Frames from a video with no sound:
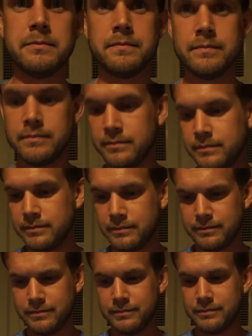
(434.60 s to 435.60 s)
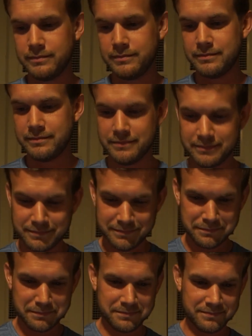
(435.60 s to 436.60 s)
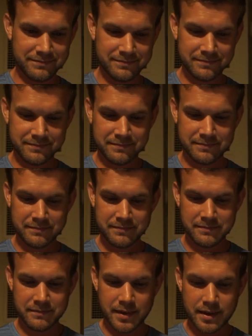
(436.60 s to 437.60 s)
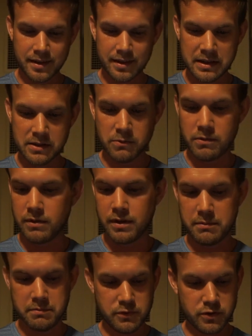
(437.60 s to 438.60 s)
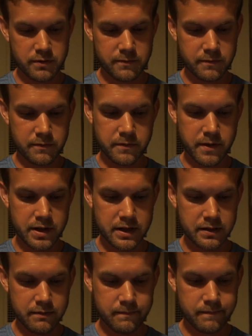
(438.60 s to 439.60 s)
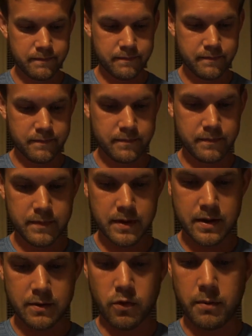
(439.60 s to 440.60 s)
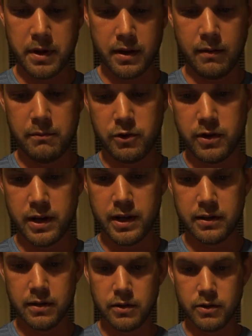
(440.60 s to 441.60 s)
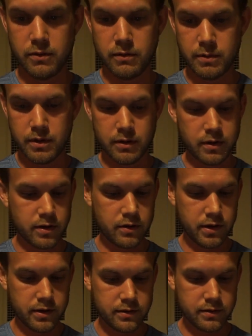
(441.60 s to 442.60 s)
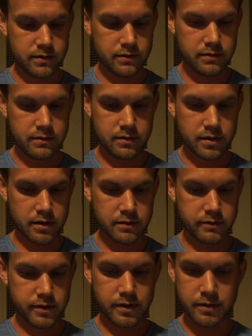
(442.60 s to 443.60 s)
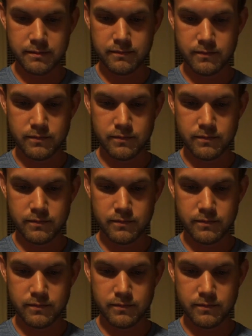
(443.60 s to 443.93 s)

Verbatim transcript: Okay, Evan looked it up and found the coin. What's it? What does, it say? Well, I'm trying to find it. Well, I mean, I'm trying to get the load. Our internet sucks right here.